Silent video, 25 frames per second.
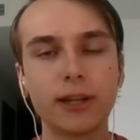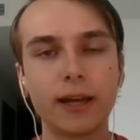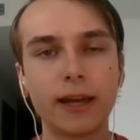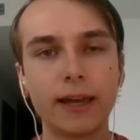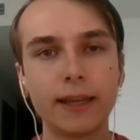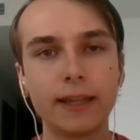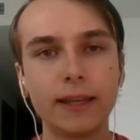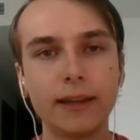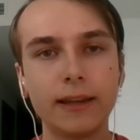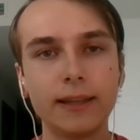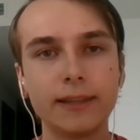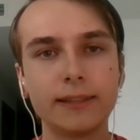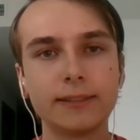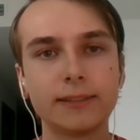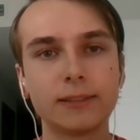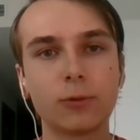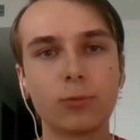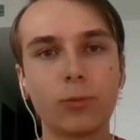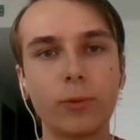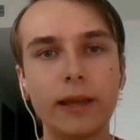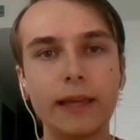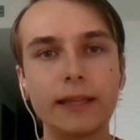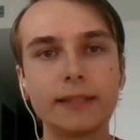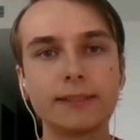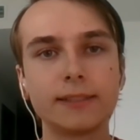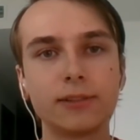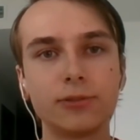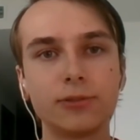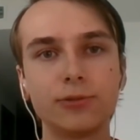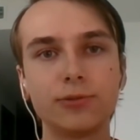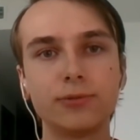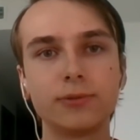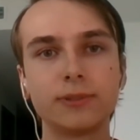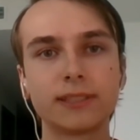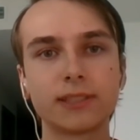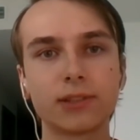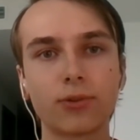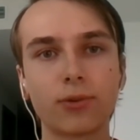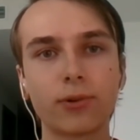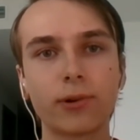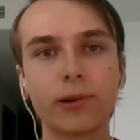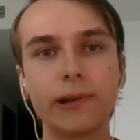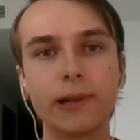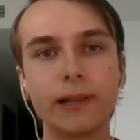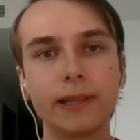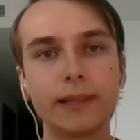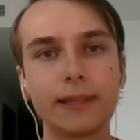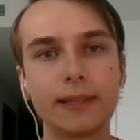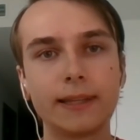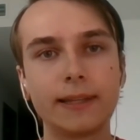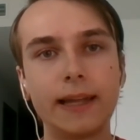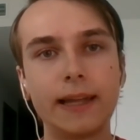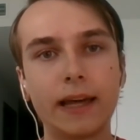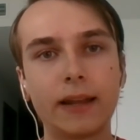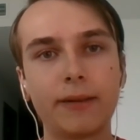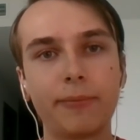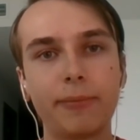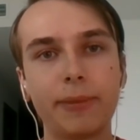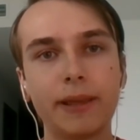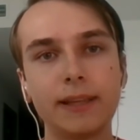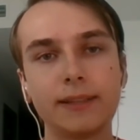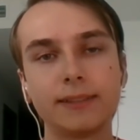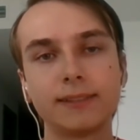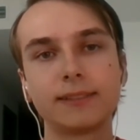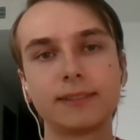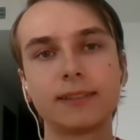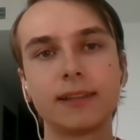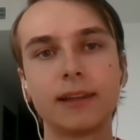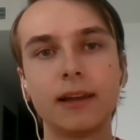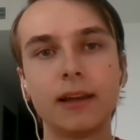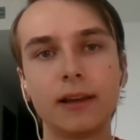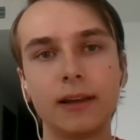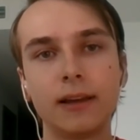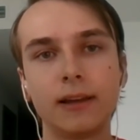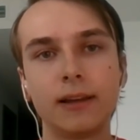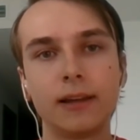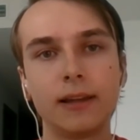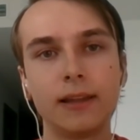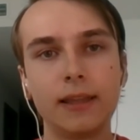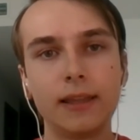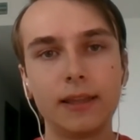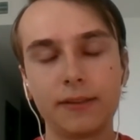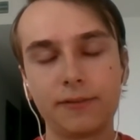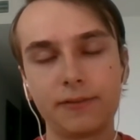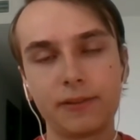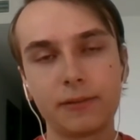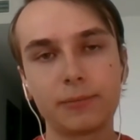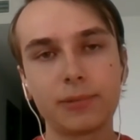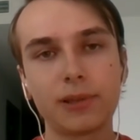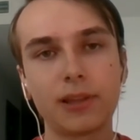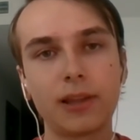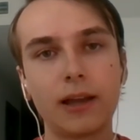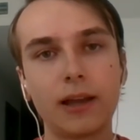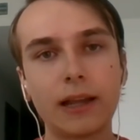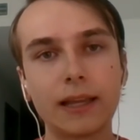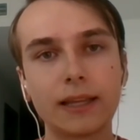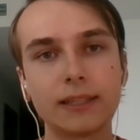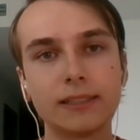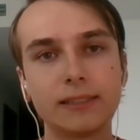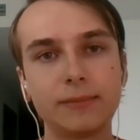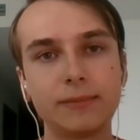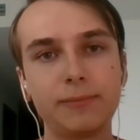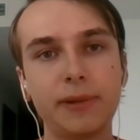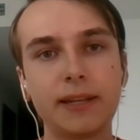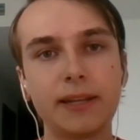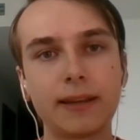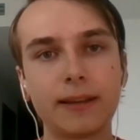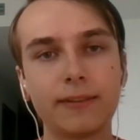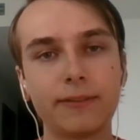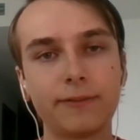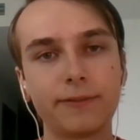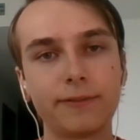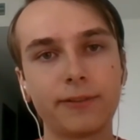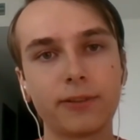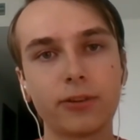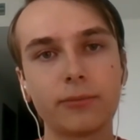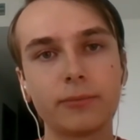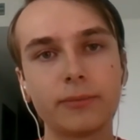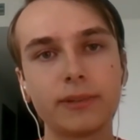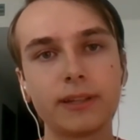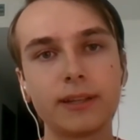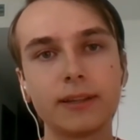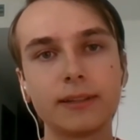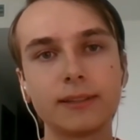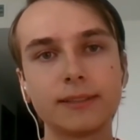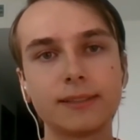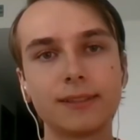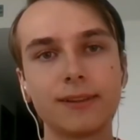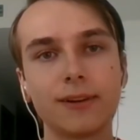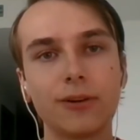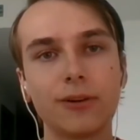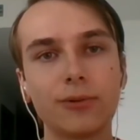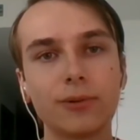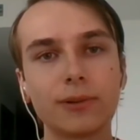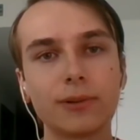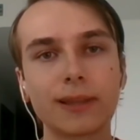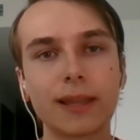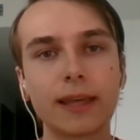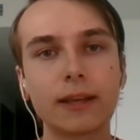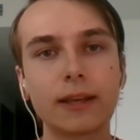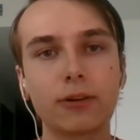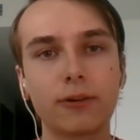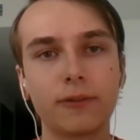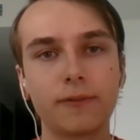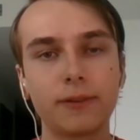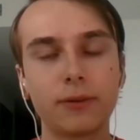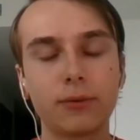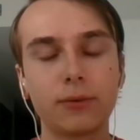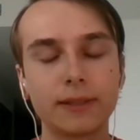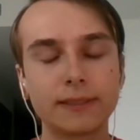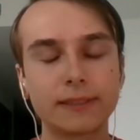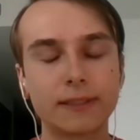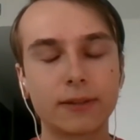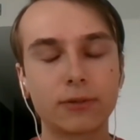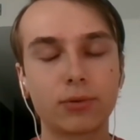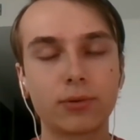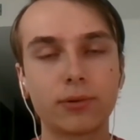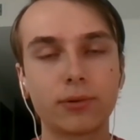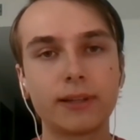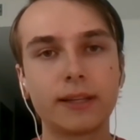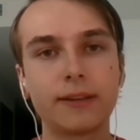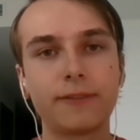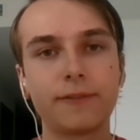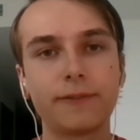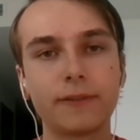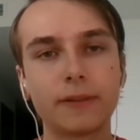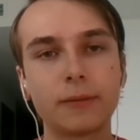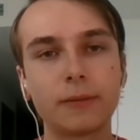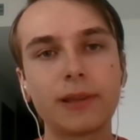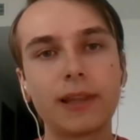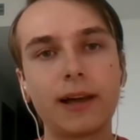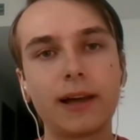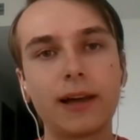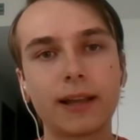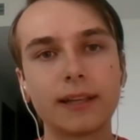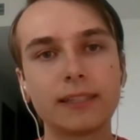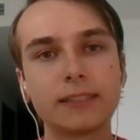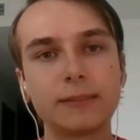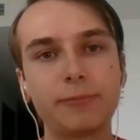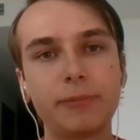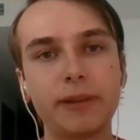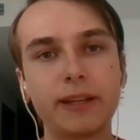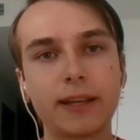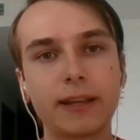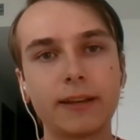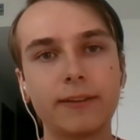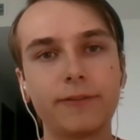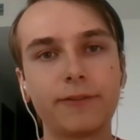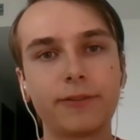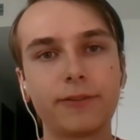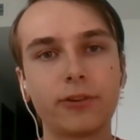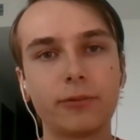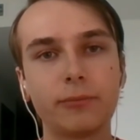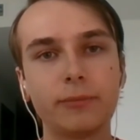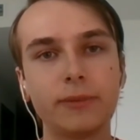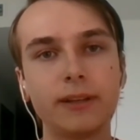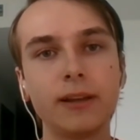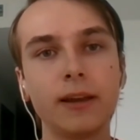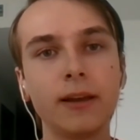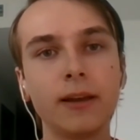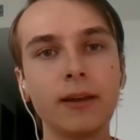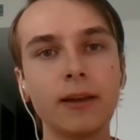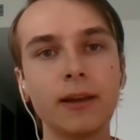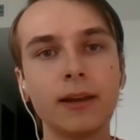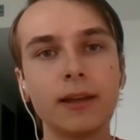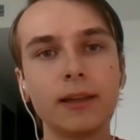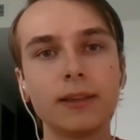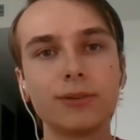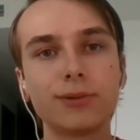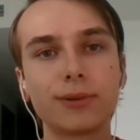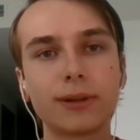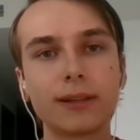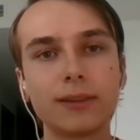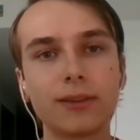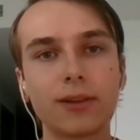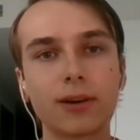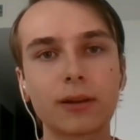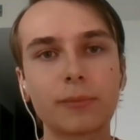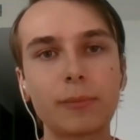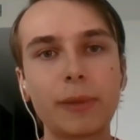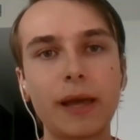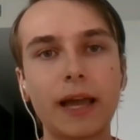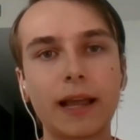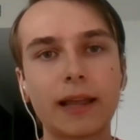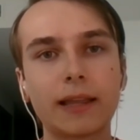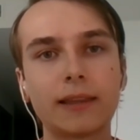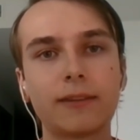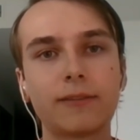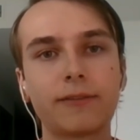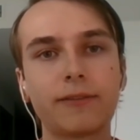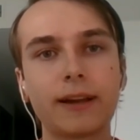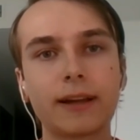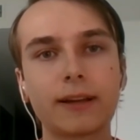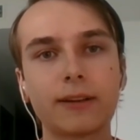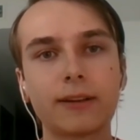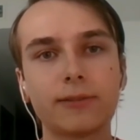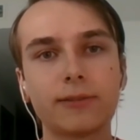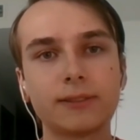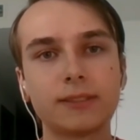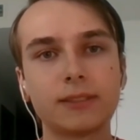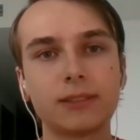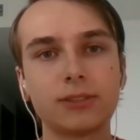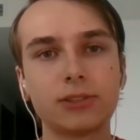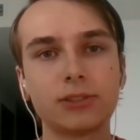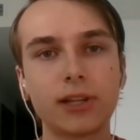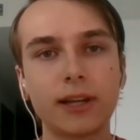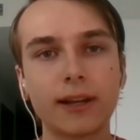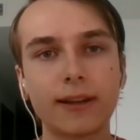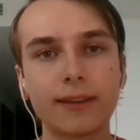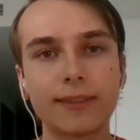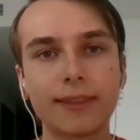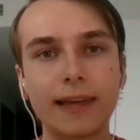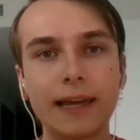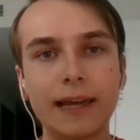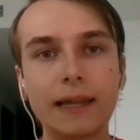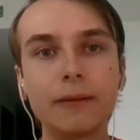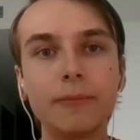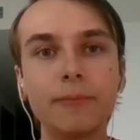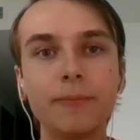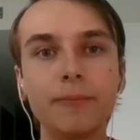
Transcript: height is a way to store in the database if a block has been confirmed. So later, if you want to query if the block has been confirmed, you can look back in the records and check that.